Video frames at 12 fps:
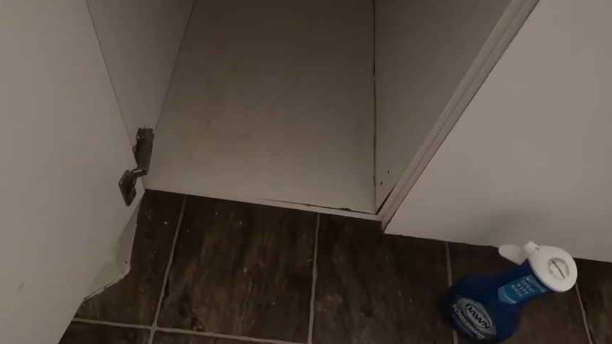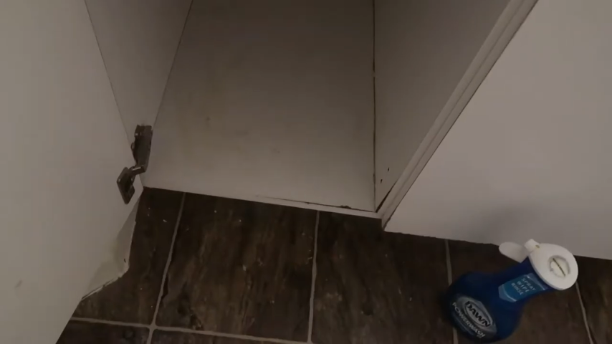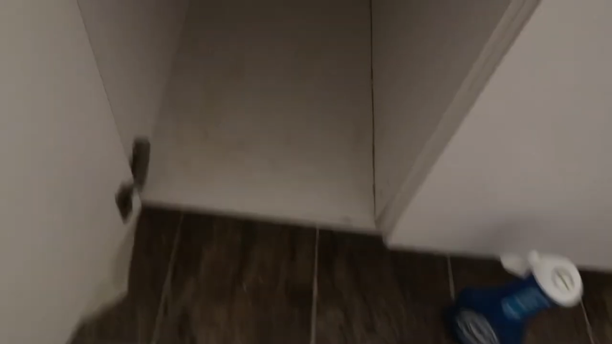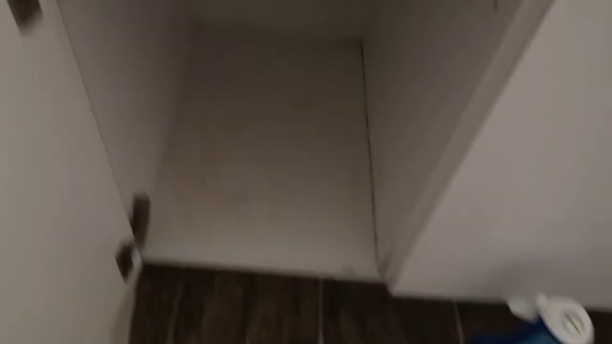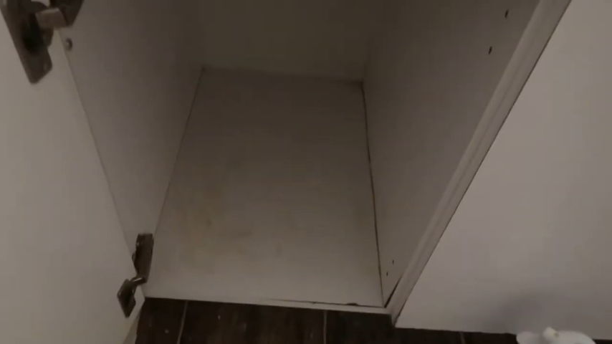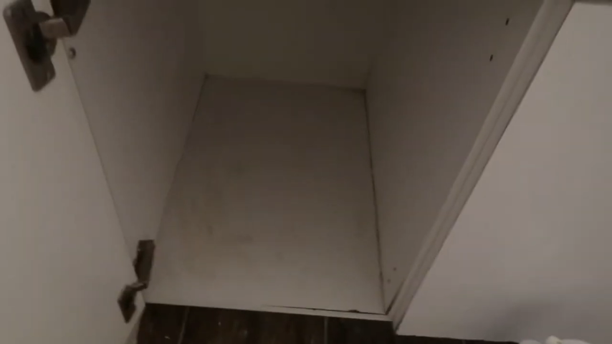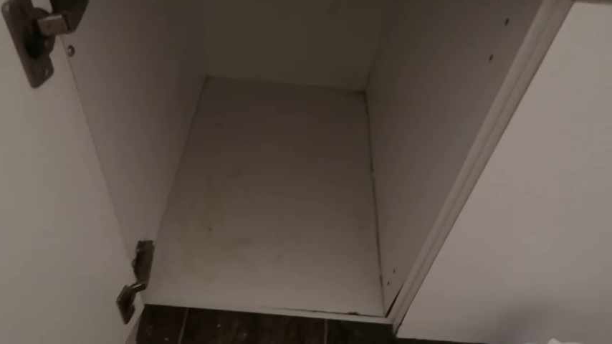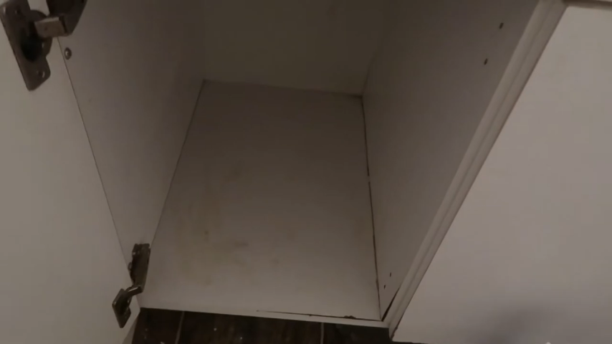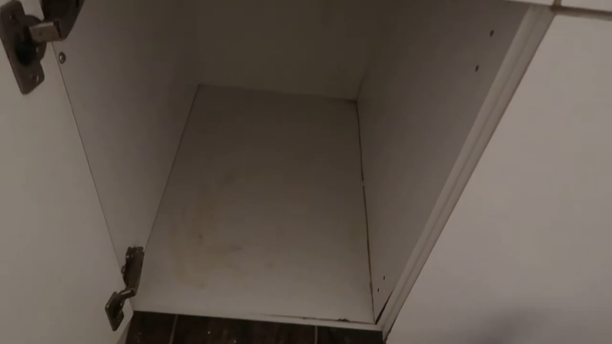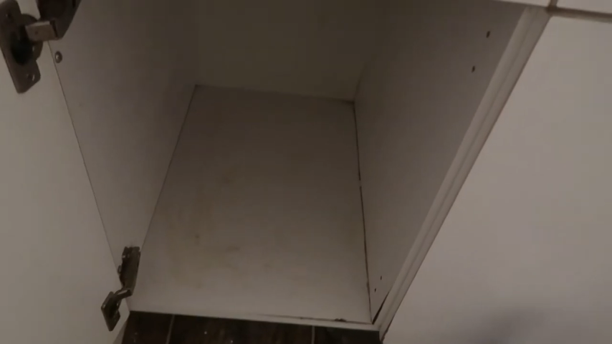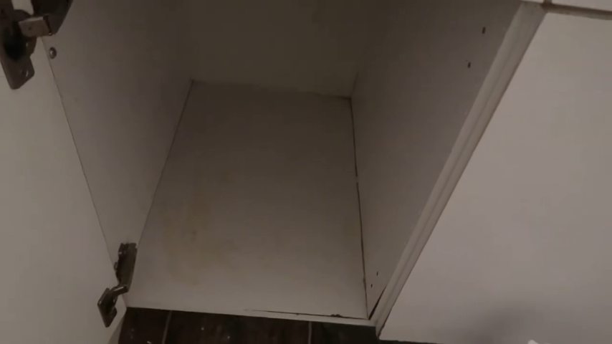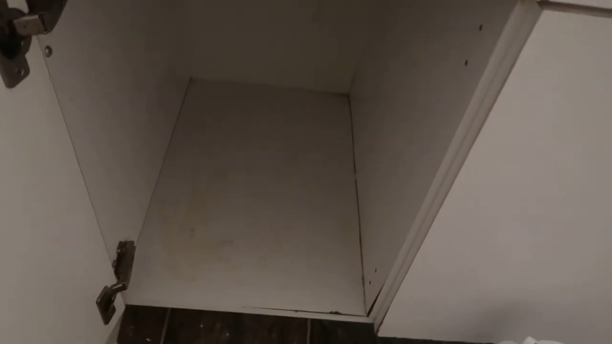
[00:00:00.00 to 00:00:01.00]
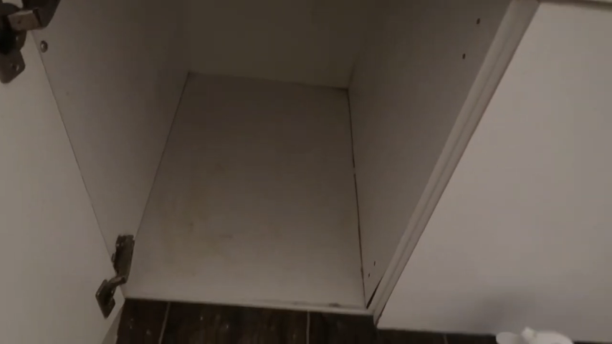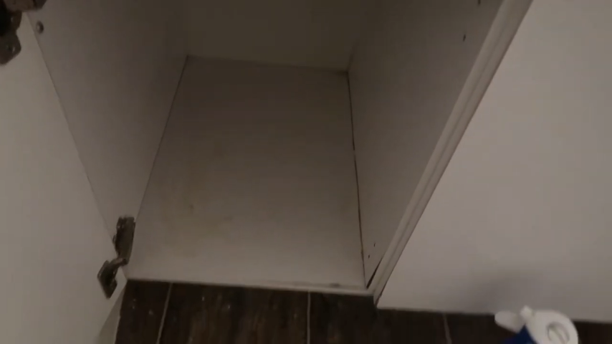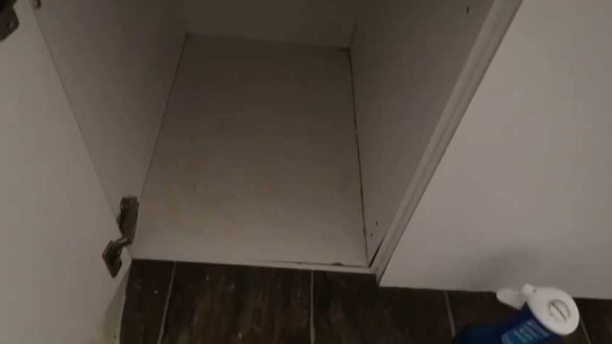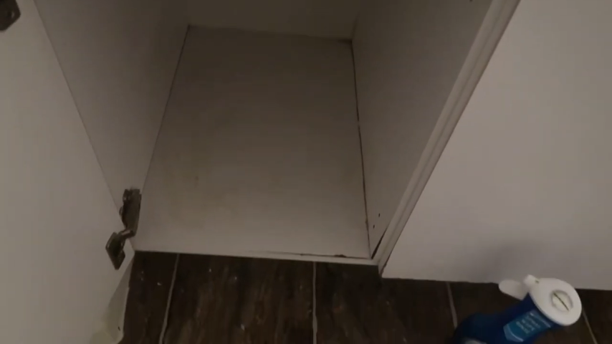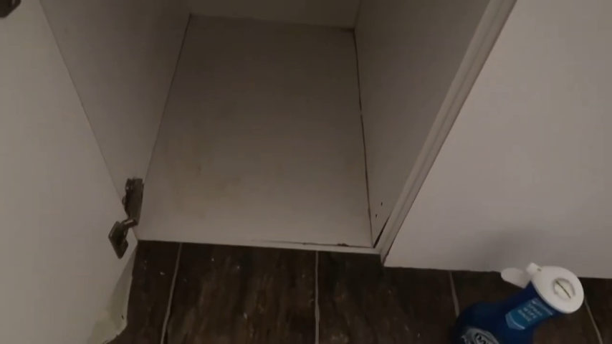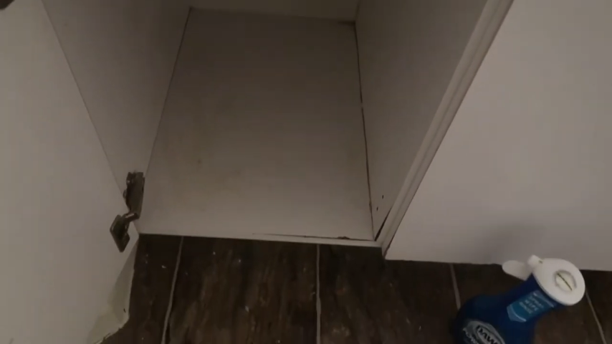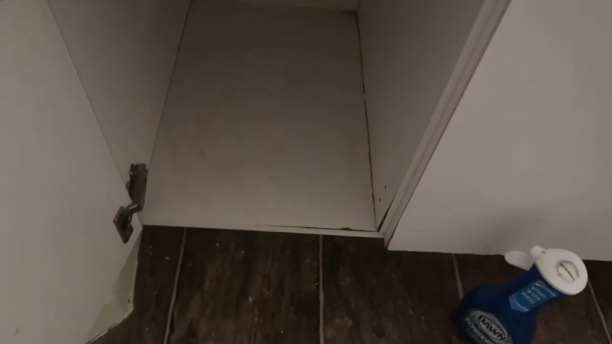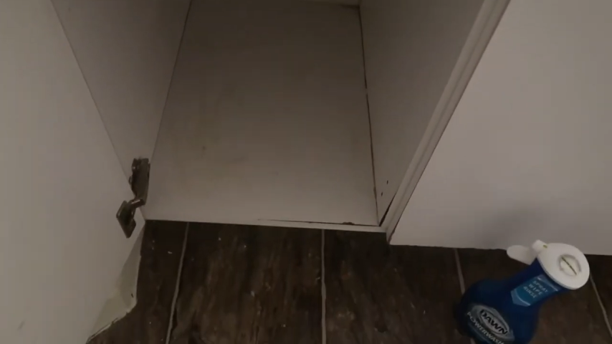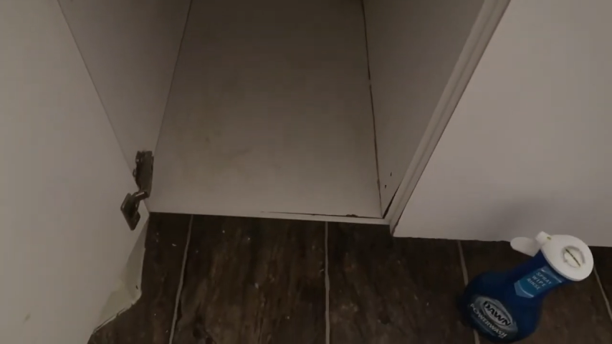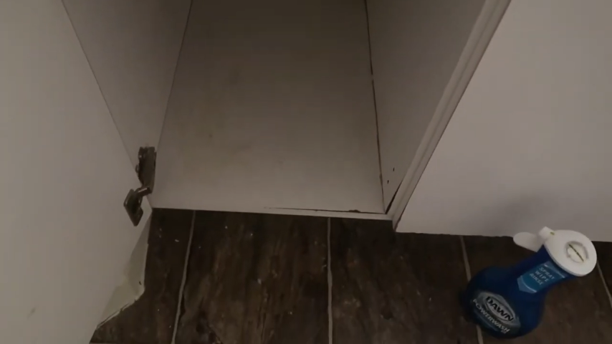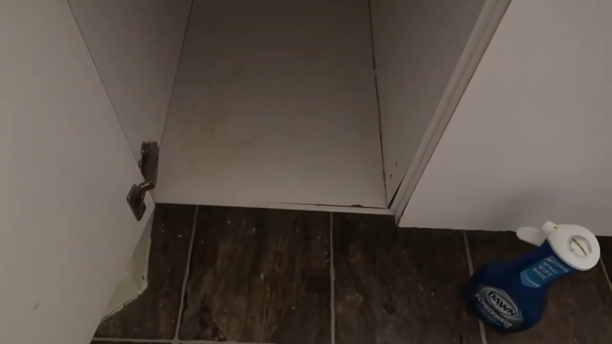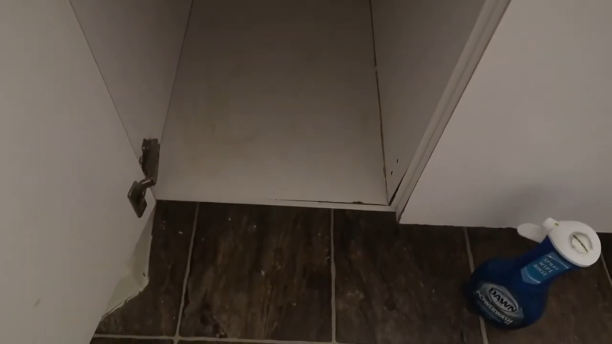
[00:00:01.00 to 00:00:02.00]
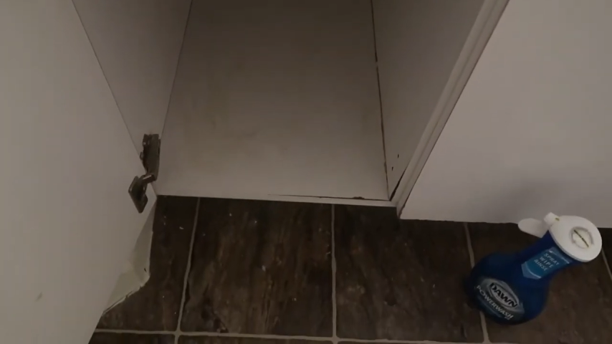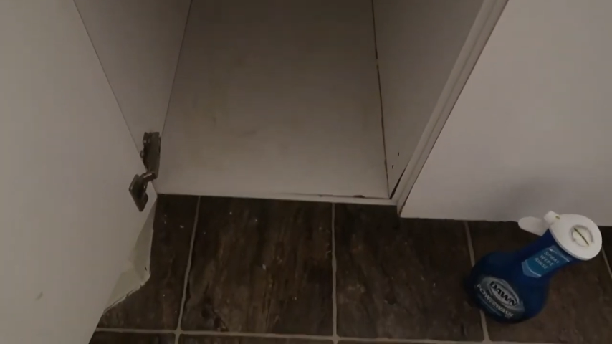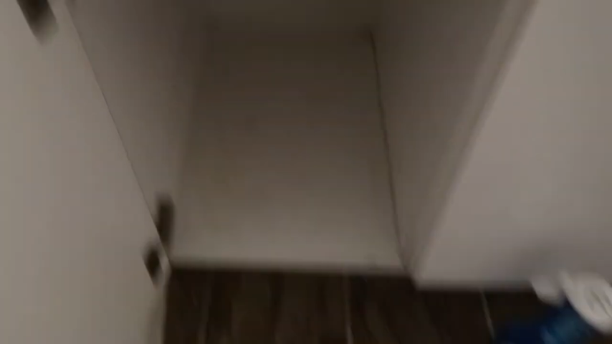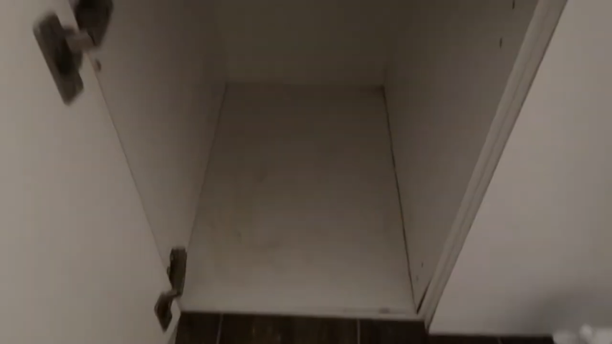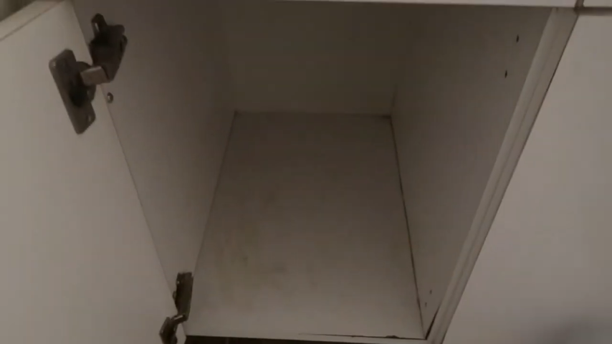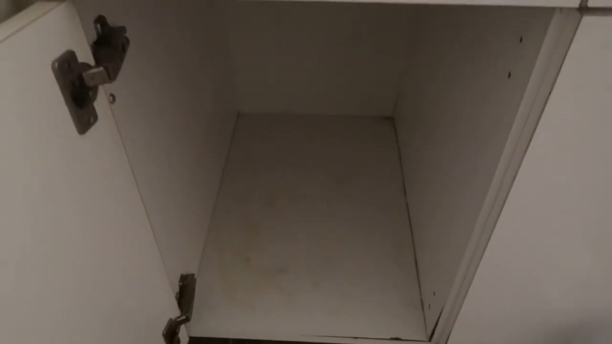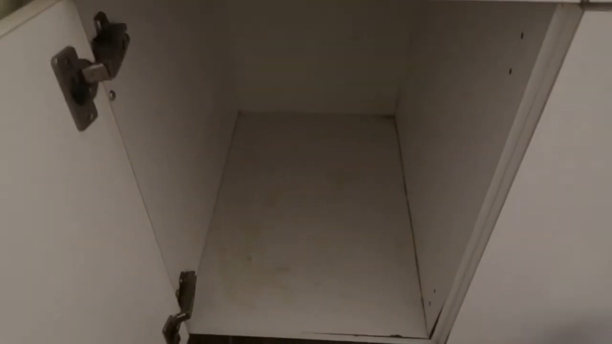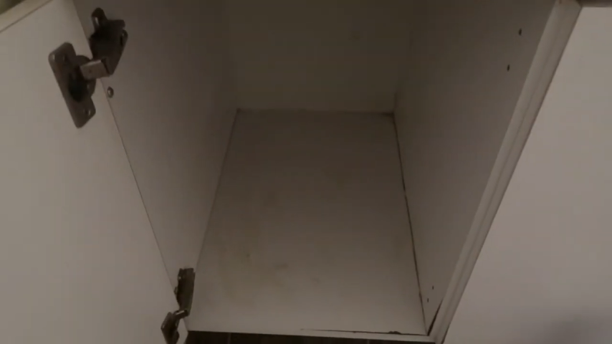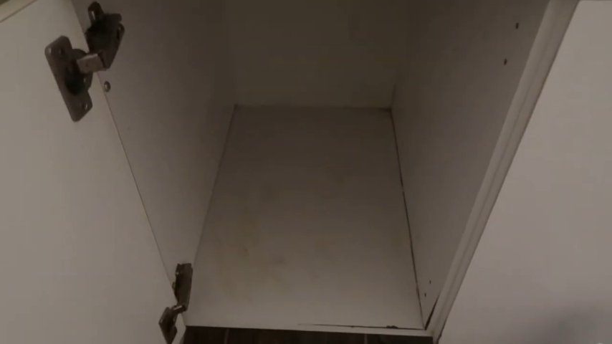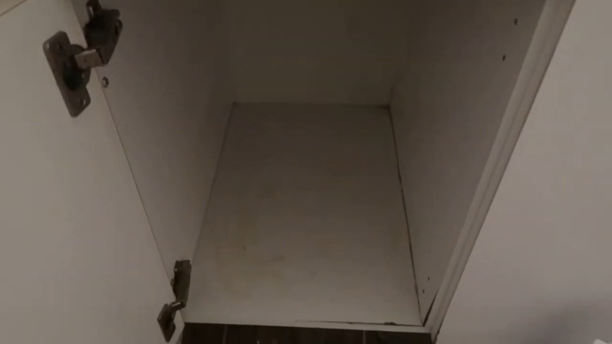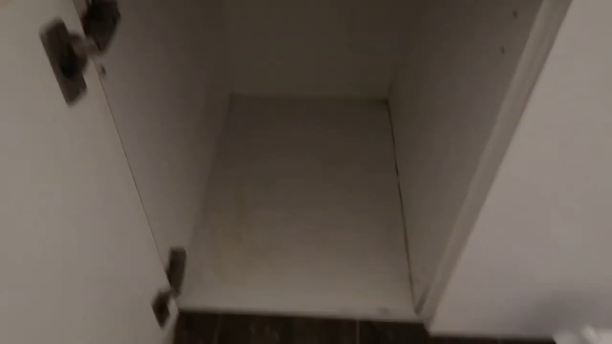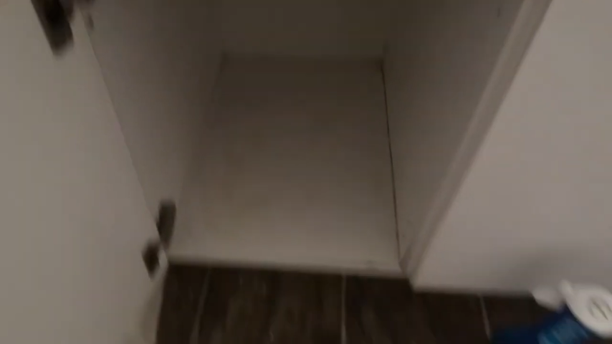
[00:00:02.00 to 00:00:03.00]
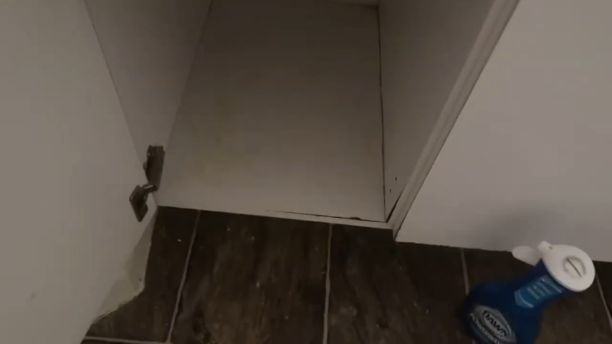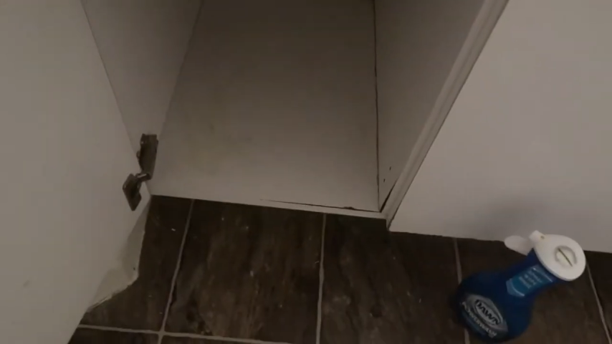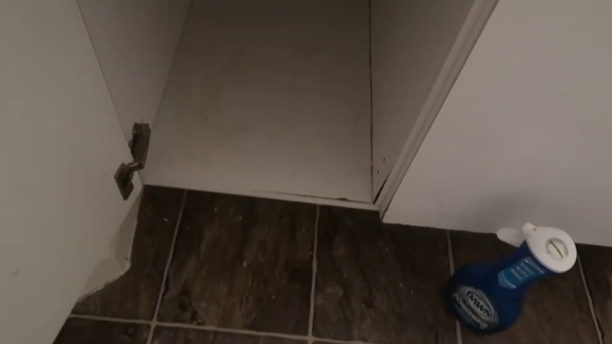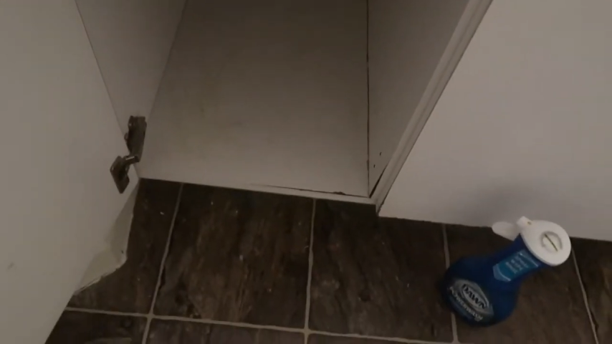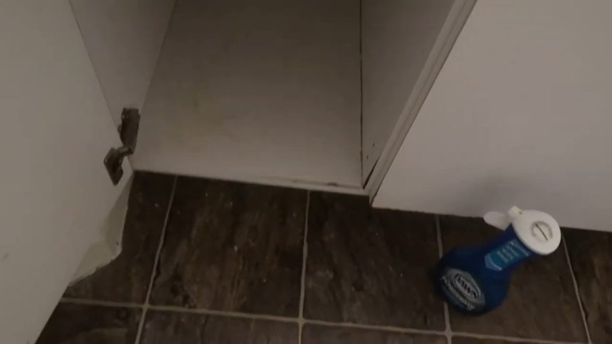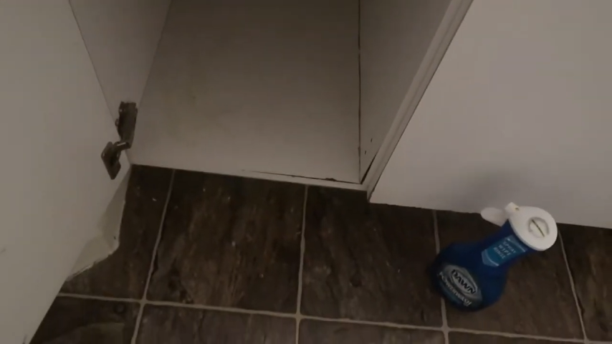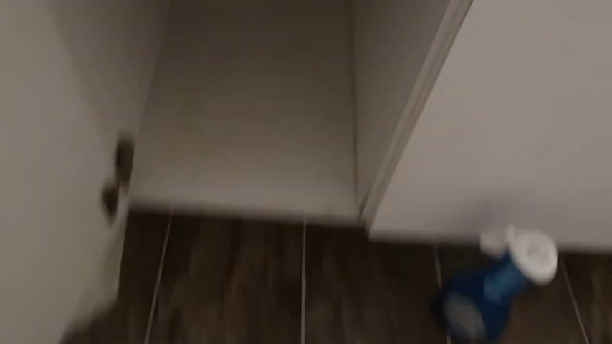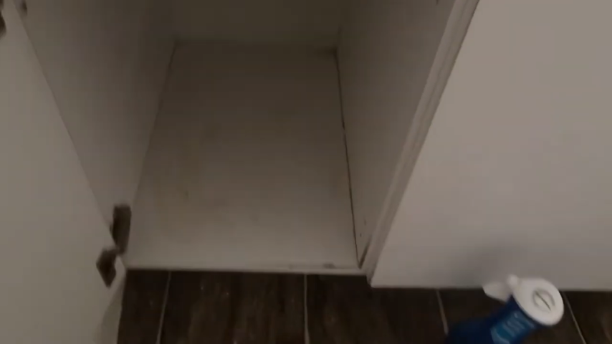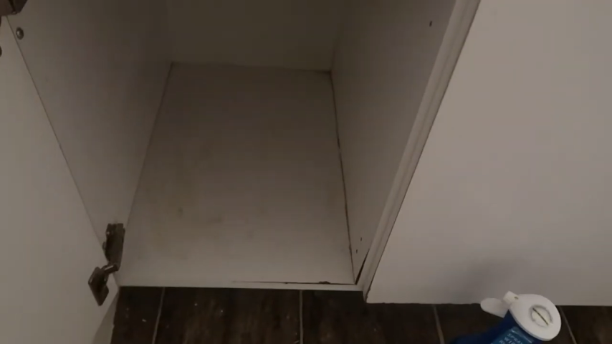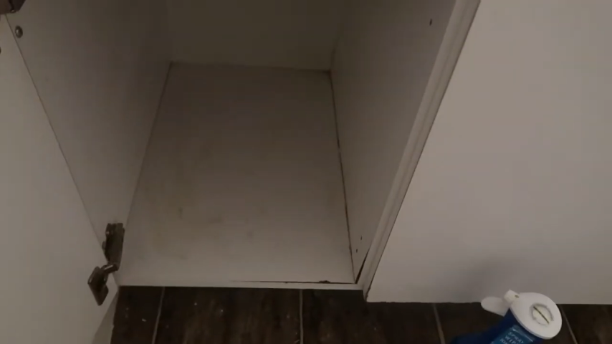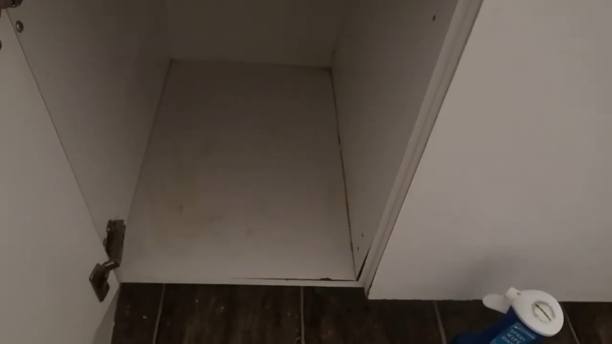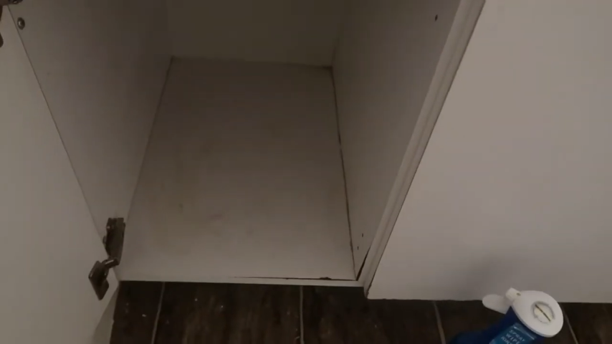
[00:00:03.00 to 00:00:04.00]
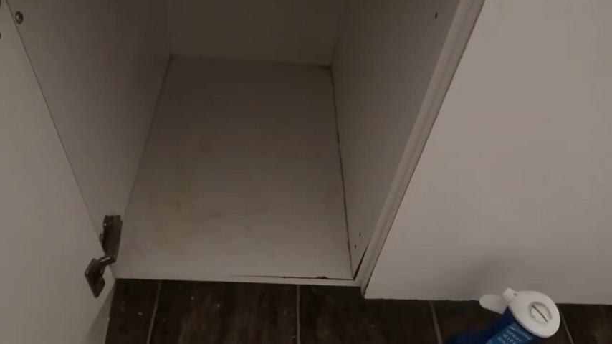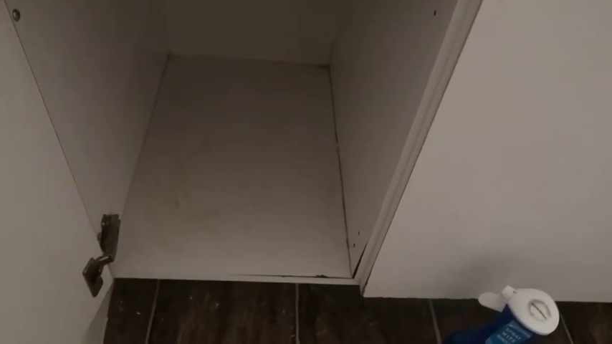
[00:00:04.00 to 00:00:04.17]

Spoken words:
(no speaker visible)